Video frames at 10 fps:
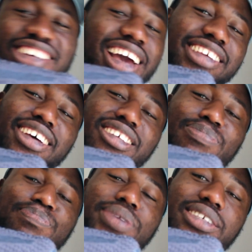guys are
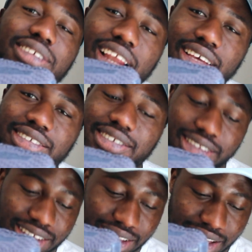speechless.
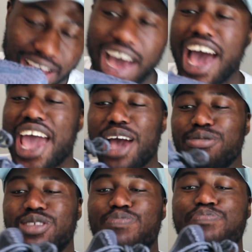I
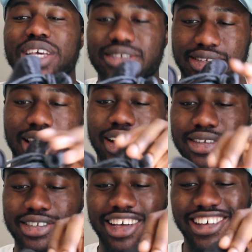am
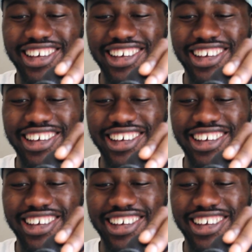speechless.